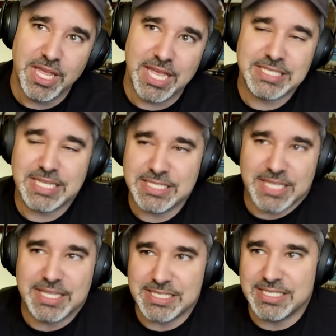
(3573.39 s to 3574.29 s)
as they
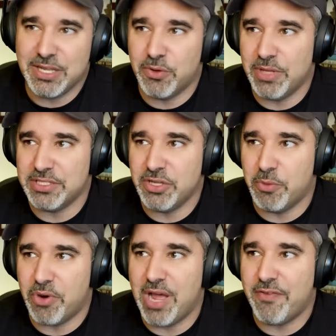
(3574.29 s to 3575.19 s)
as the old as the old
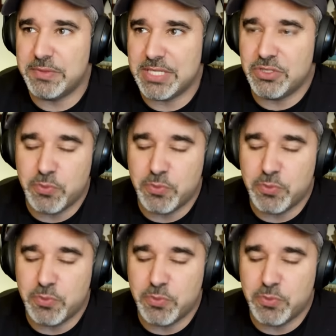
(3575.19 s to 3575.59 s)
proverb says